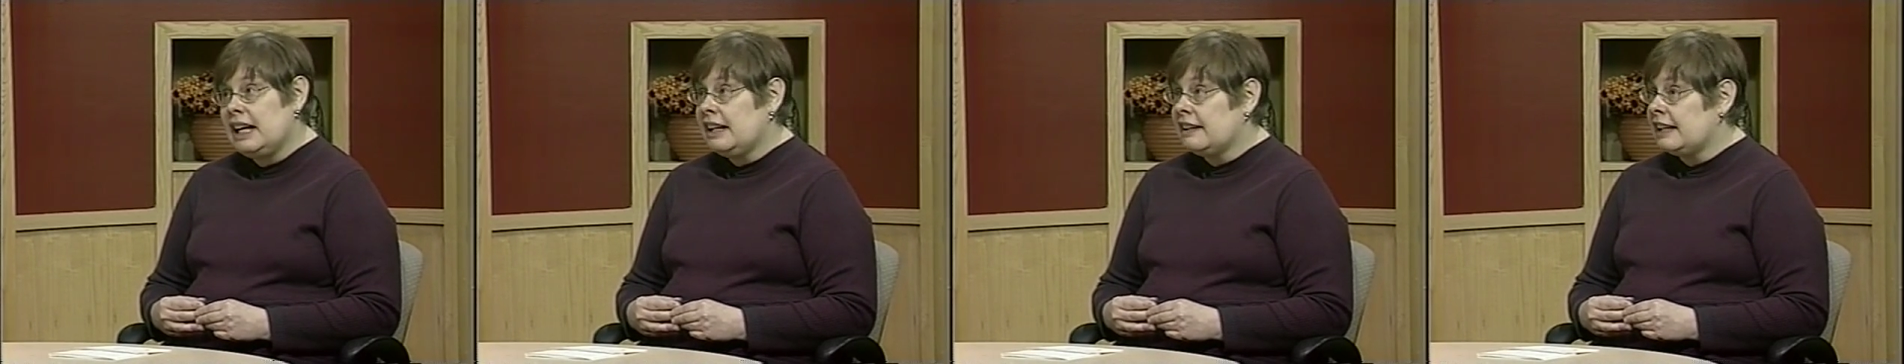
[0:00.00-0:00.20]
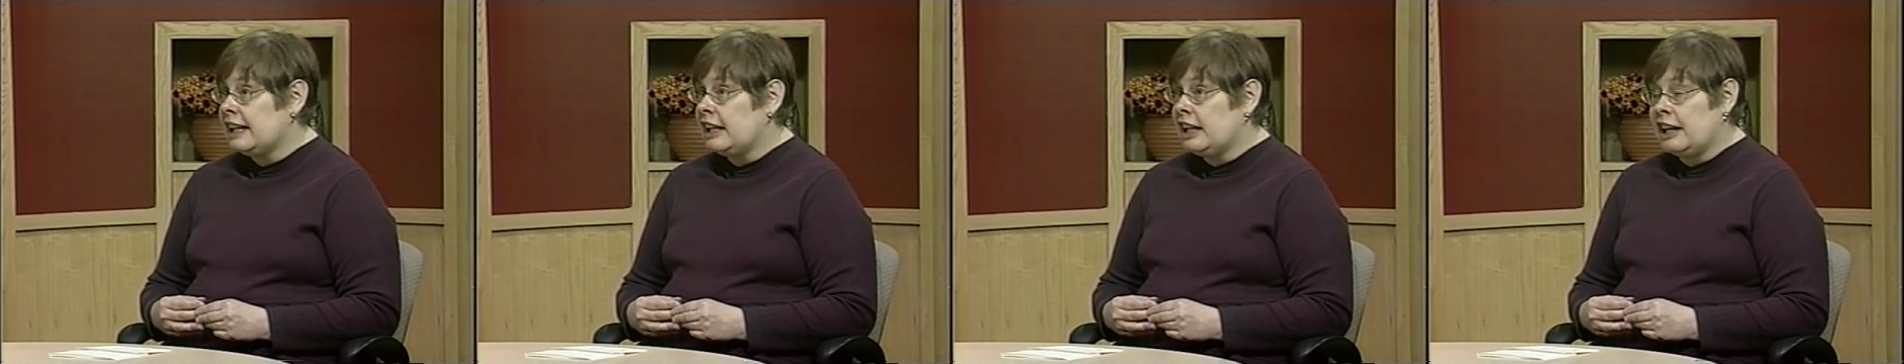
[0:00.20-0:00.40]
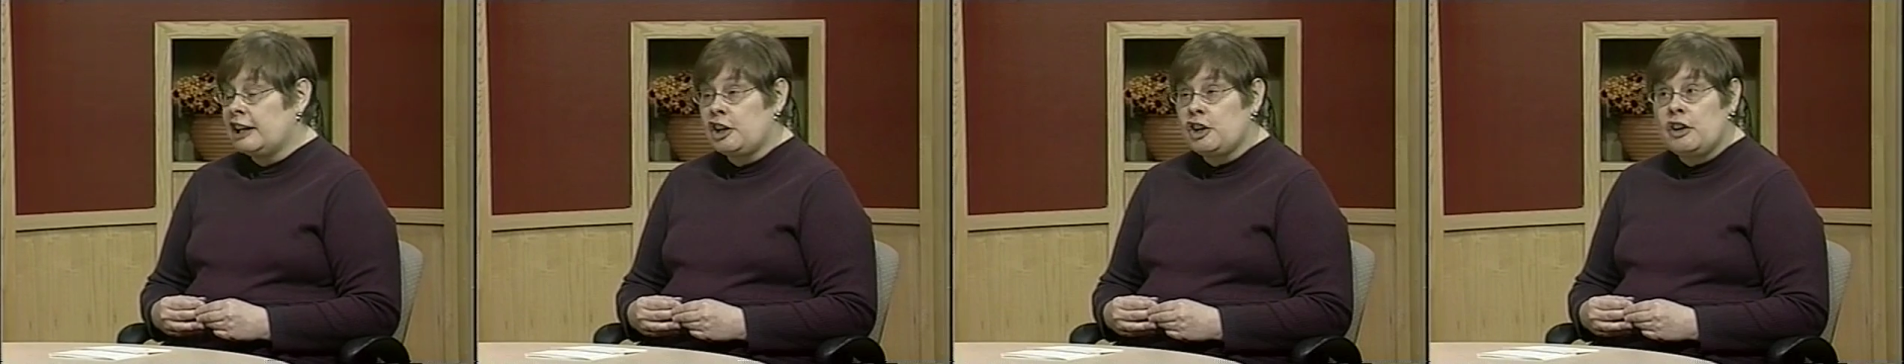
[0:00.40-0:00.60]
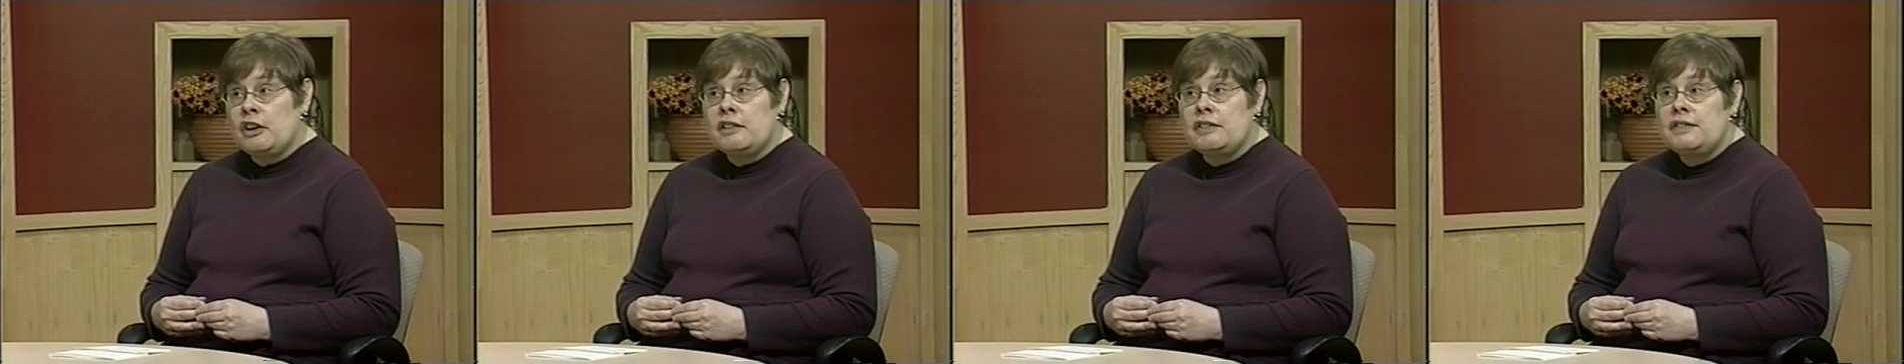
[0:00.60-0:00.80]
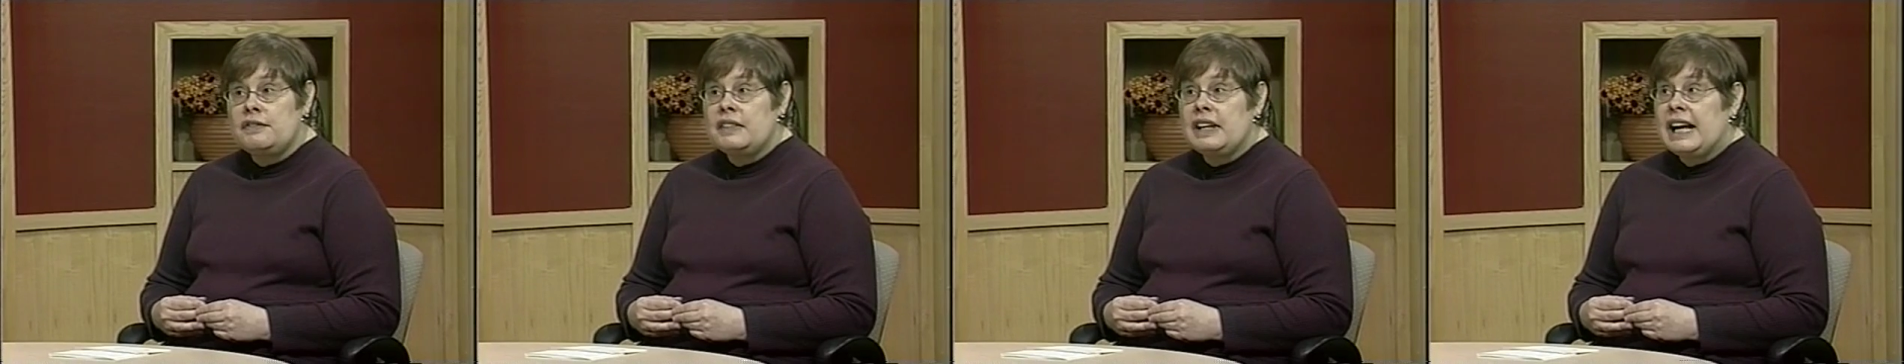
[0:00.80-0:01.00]
they let go
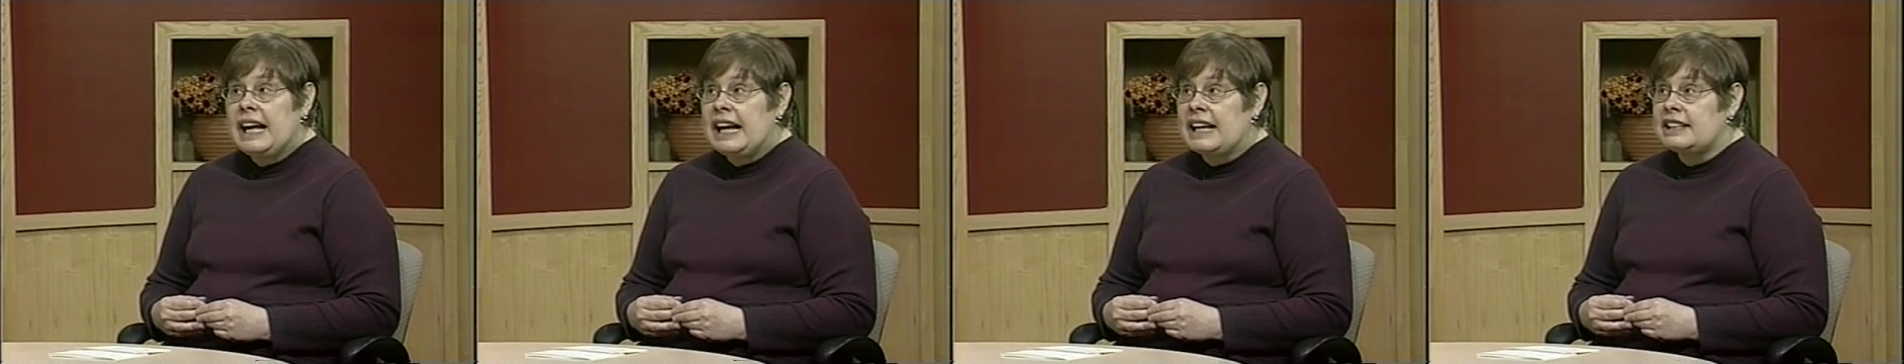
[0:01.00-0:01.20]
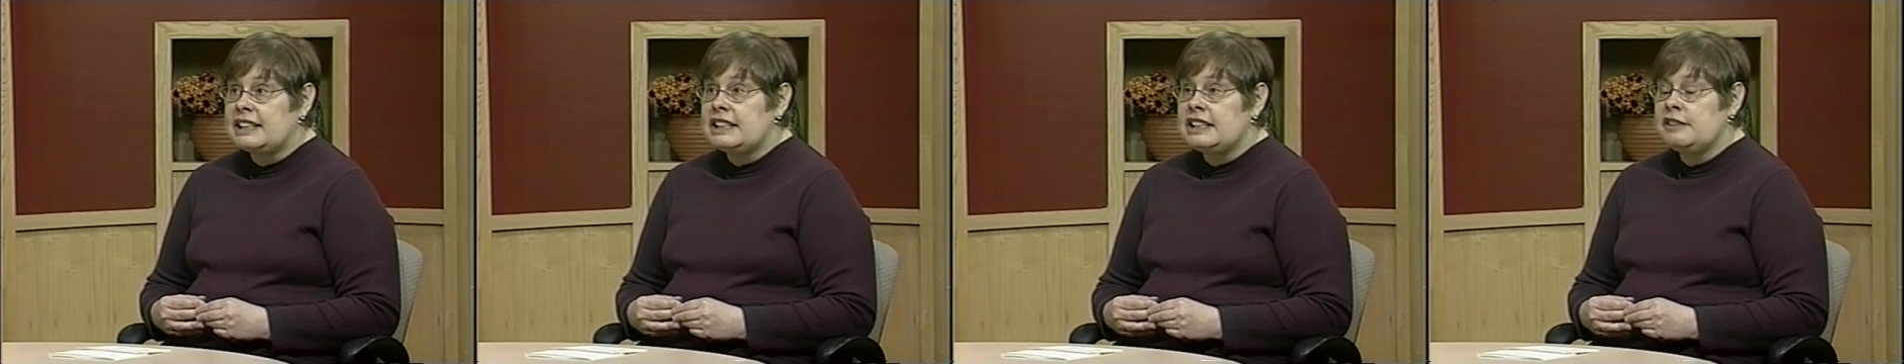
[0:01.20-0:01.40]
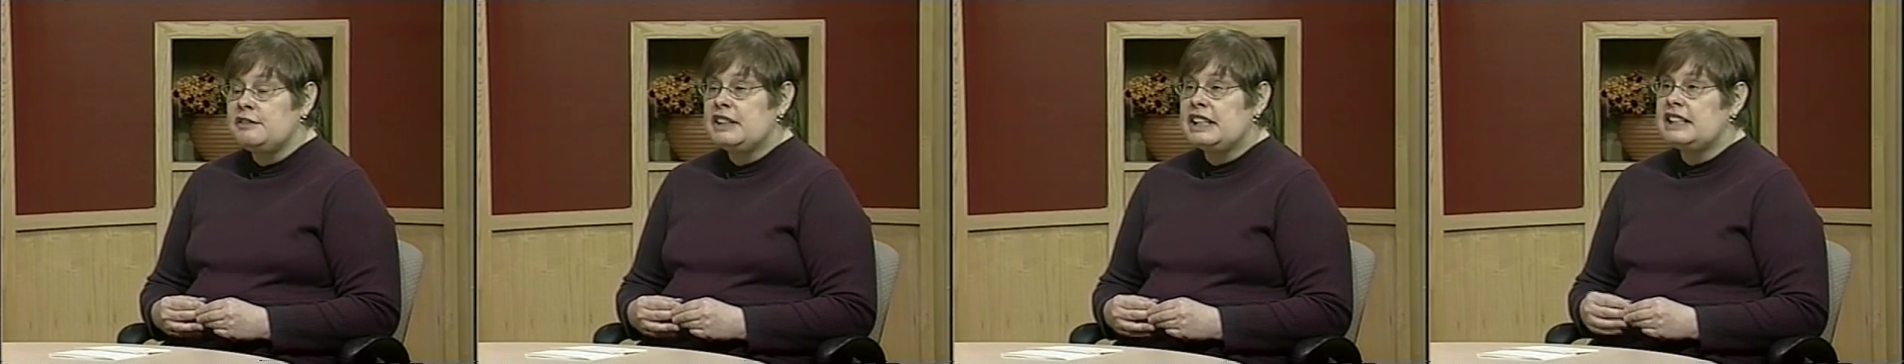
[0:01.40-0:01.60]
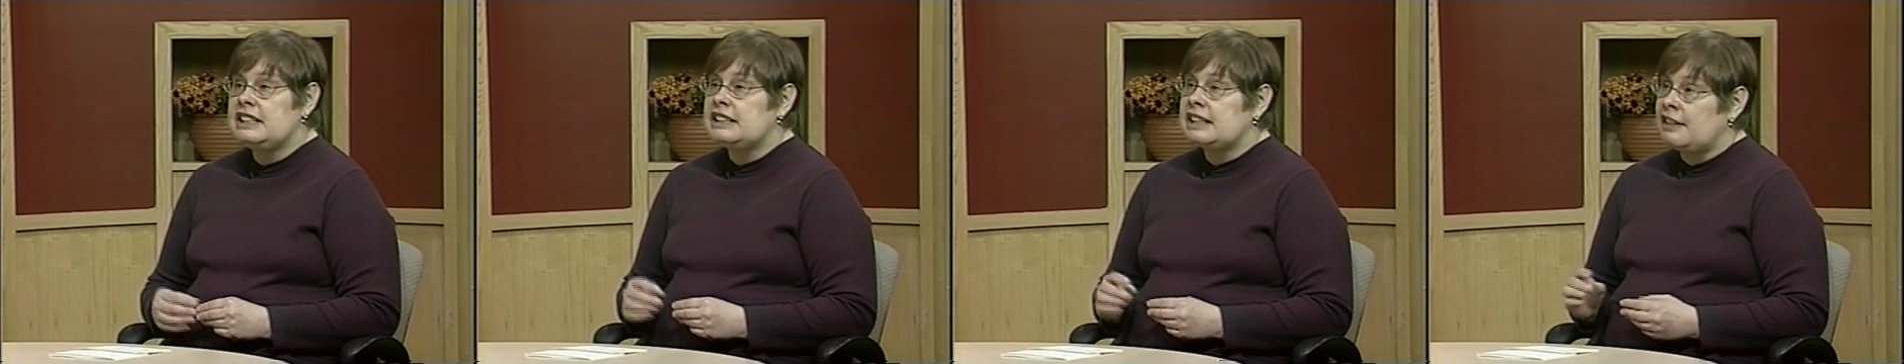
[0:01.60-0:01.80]
of activities